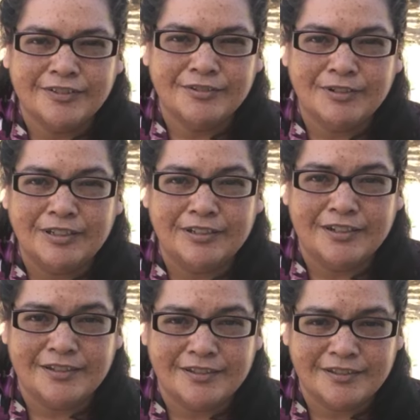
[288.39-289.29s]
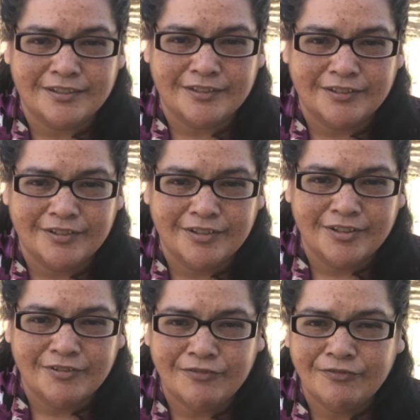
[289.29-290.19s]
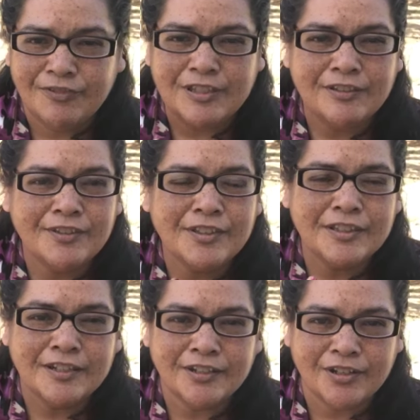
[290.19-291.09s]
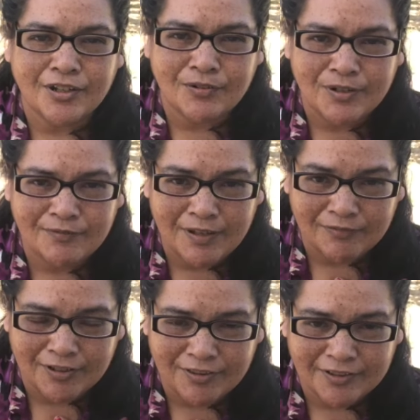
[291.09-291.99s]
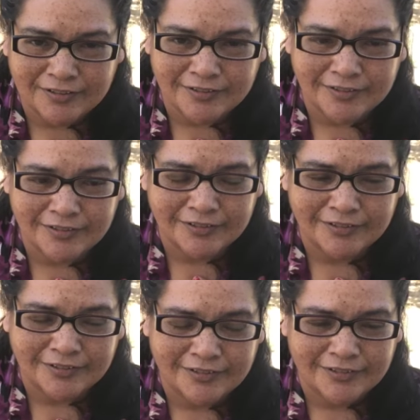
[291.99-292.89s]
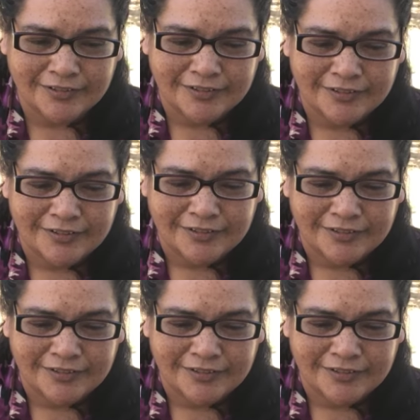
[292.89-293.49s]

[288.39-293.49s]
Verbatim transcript: feel the release. Feel the letting go of everything.